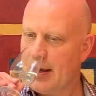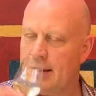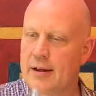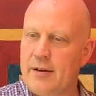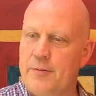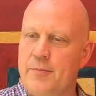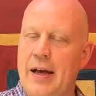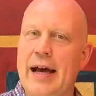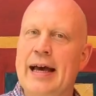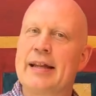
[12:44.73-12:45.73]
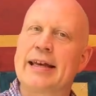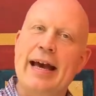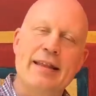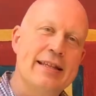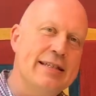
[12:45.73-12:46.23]
Um, and
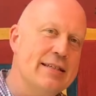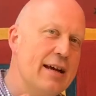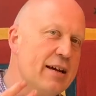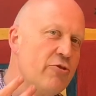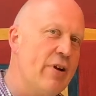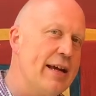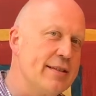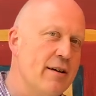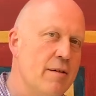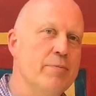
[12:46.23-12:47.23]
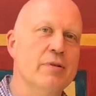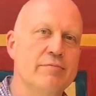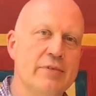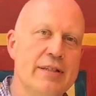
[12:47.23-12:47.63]
again, this is a great example.